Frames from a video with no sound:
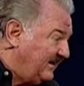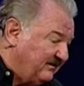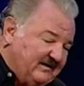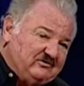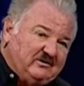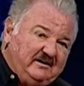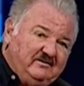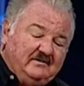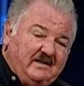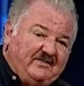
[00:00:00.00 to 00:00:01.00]
And
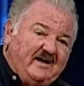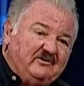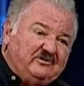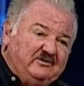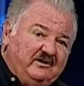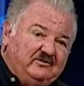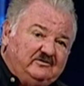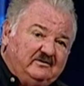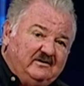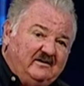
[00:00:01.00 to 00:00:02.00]
eventually, a thousand
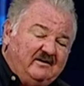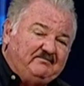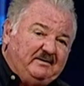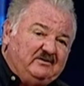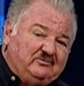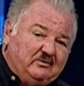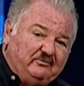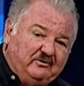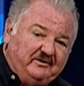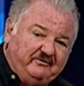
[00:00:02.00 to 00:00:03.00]
years of peace will rule and